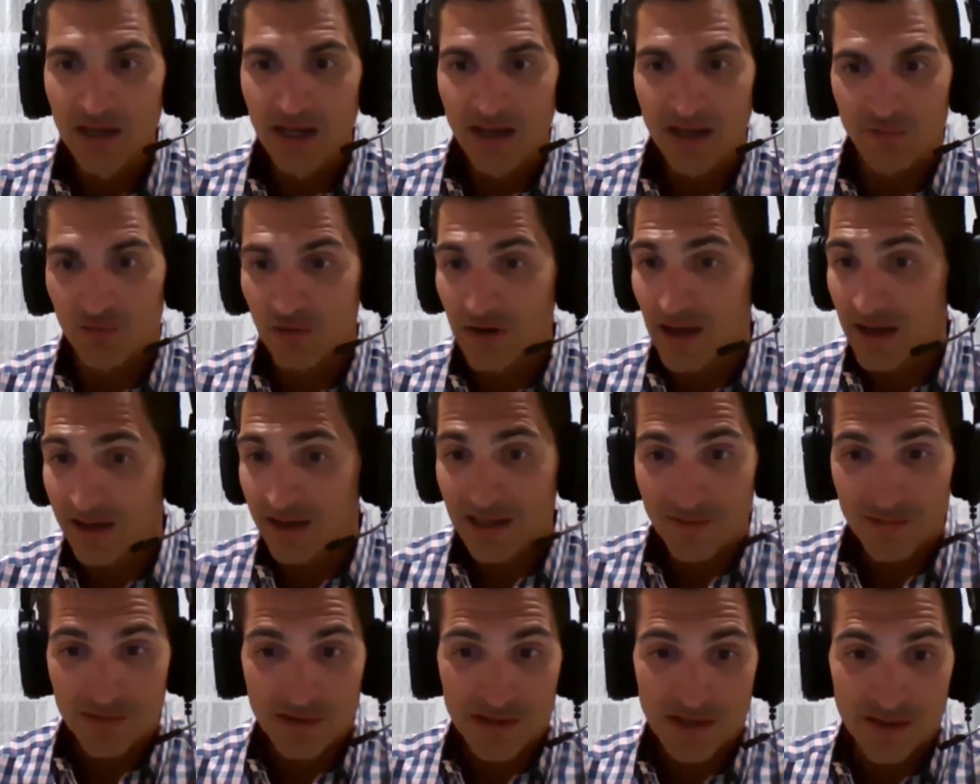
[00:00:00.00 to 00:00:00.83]
If you're not
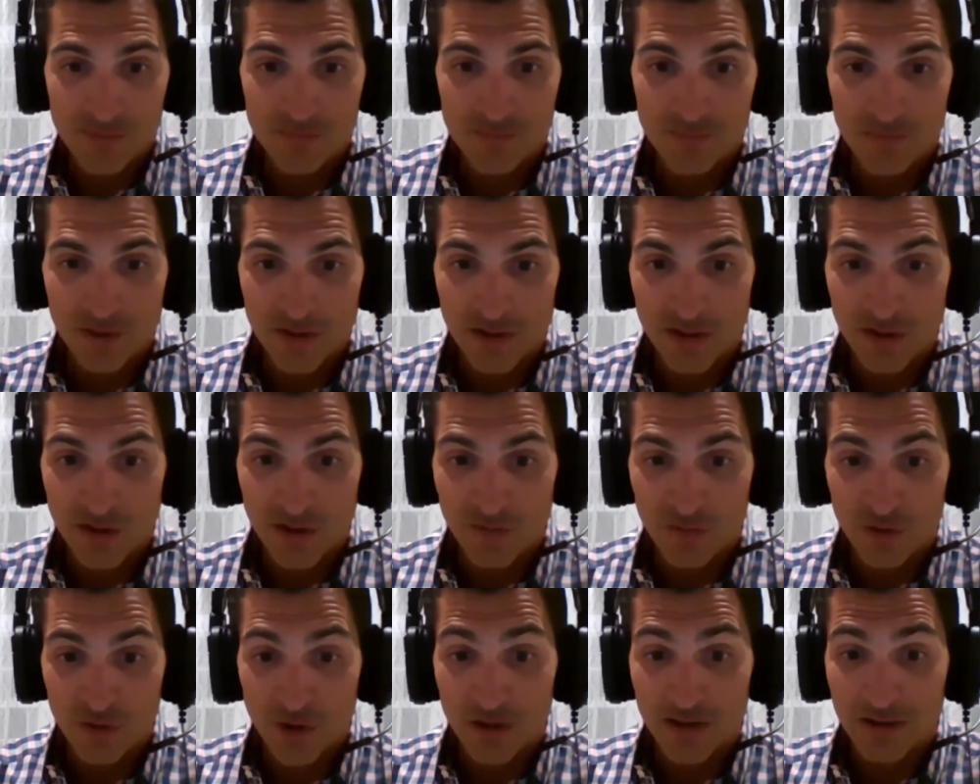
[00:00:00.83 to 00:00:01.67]
keeping them
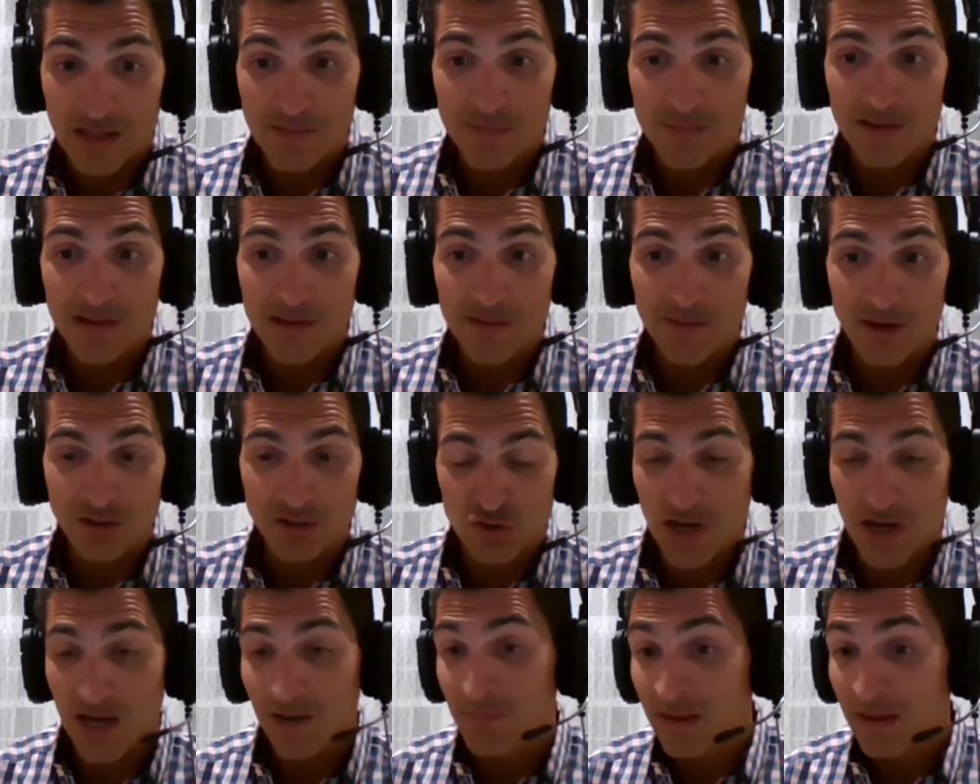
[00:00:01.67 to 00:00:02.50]
on
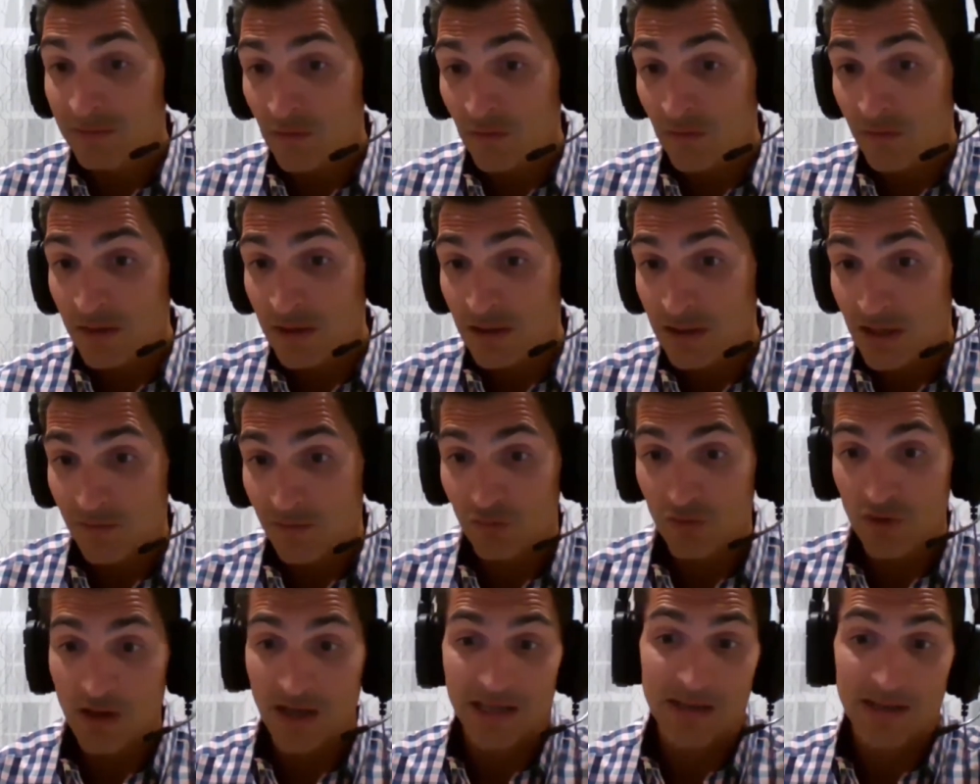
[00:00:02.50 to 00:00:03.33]
track mentally,
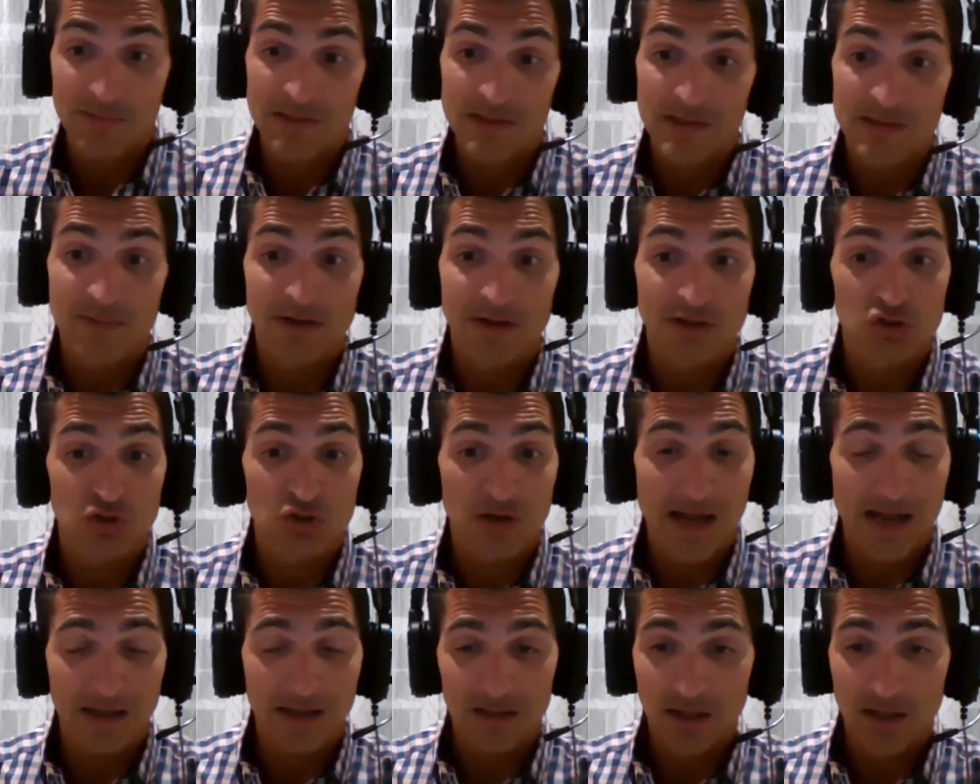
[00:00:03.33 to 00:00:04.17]
if you're not keeping them on
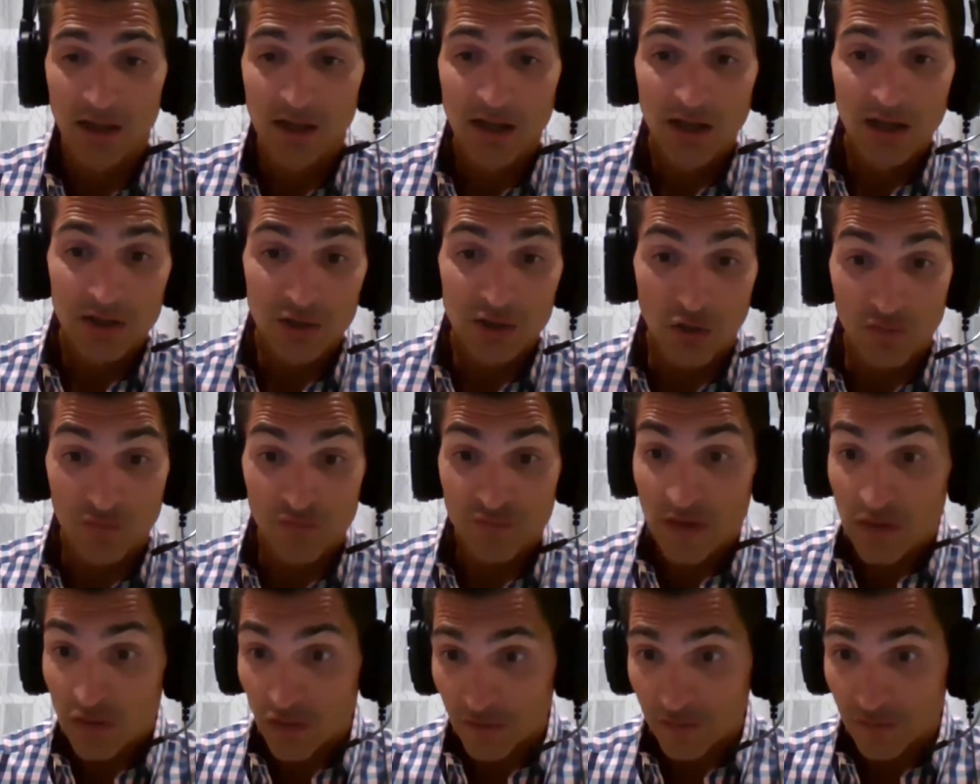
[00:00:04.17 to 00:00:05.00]
track,
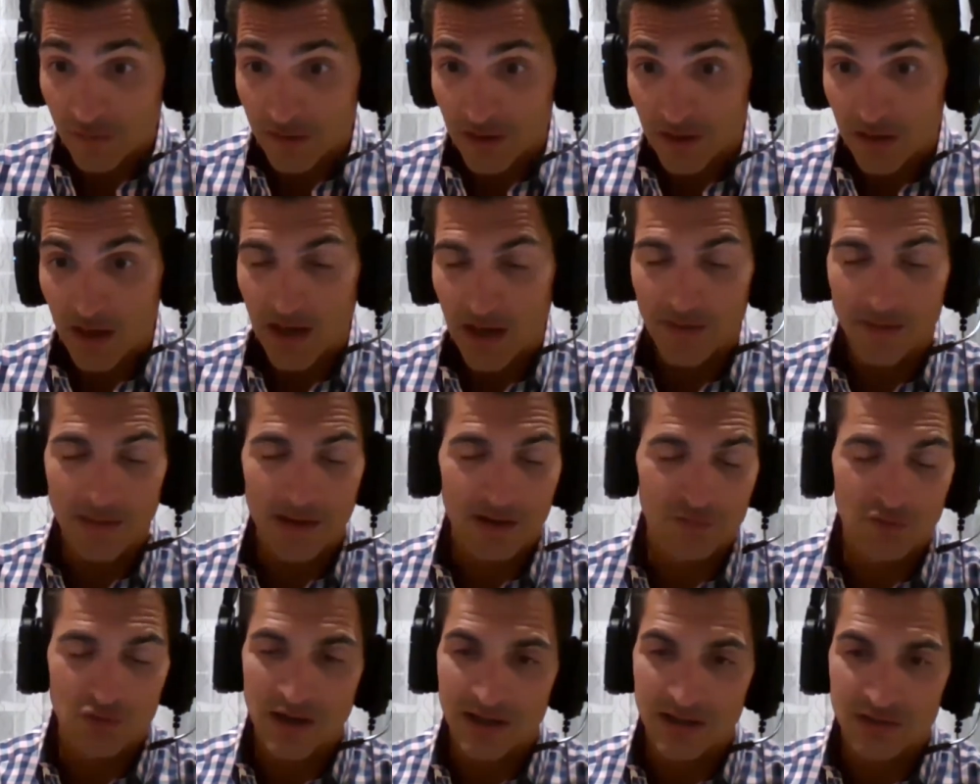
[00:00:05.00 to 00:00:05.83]
physically, and then
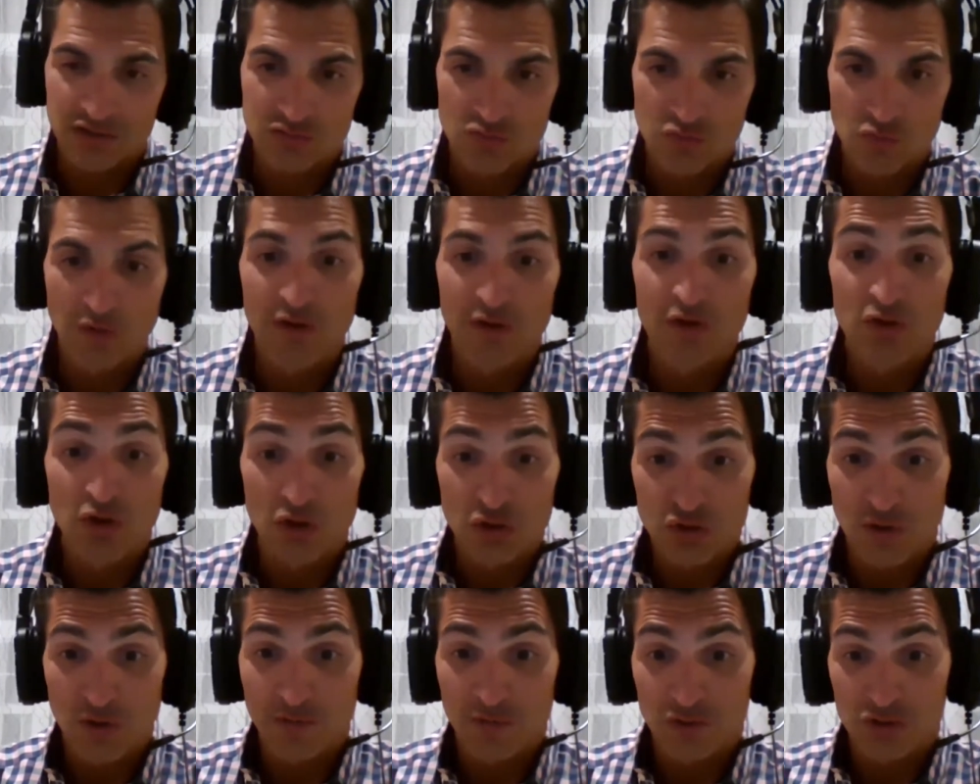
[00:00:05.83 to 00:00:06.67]
if you're not really
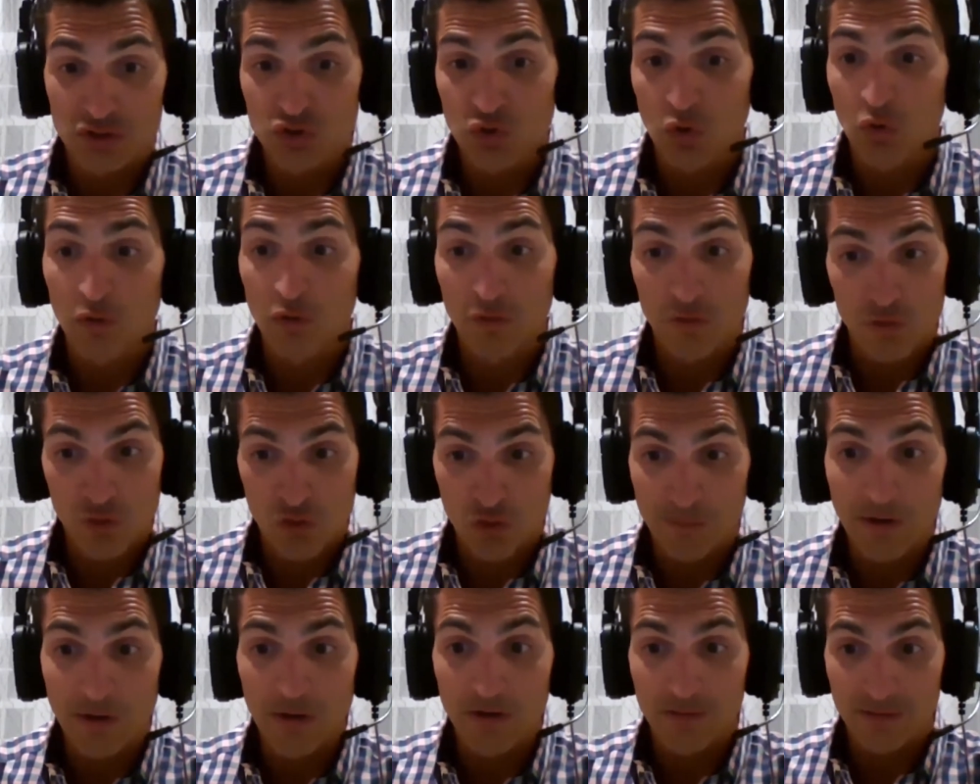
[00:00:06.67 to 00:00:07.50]
nurturing their soul or their
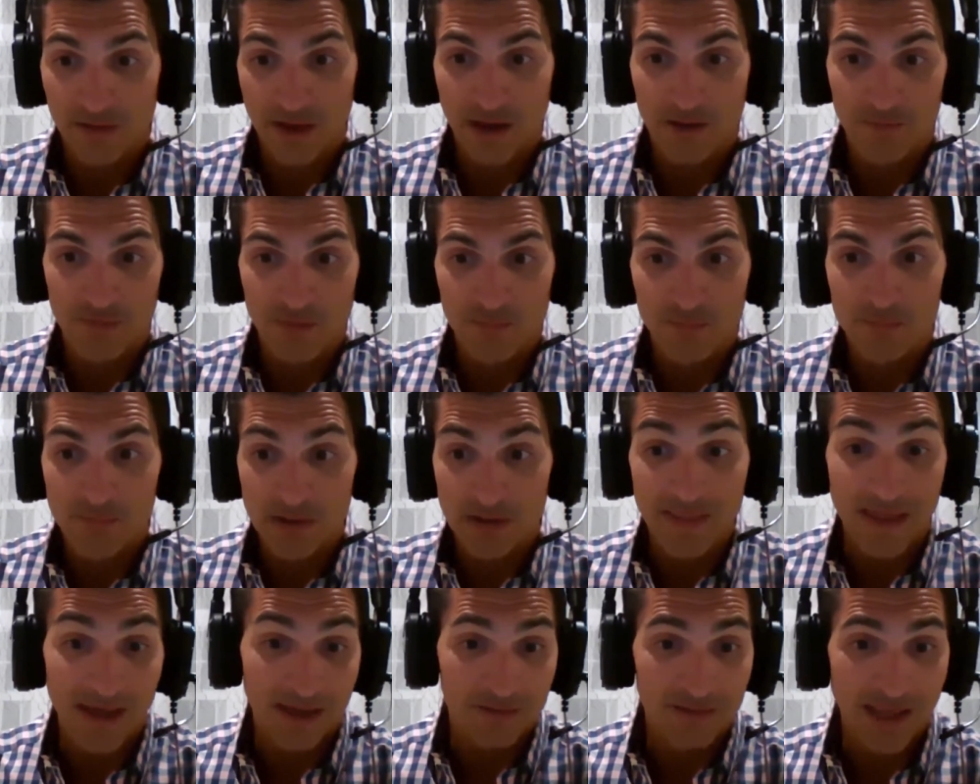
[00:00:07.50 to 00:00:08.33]
spirit, to have them be
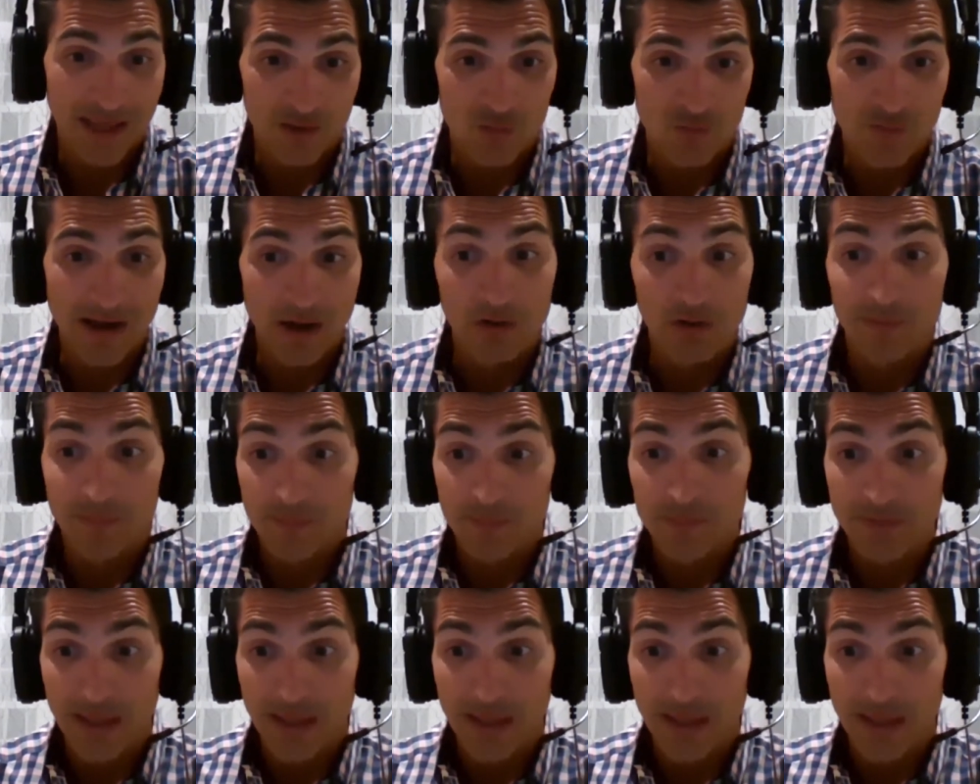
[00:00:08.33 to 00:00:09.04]
that rounded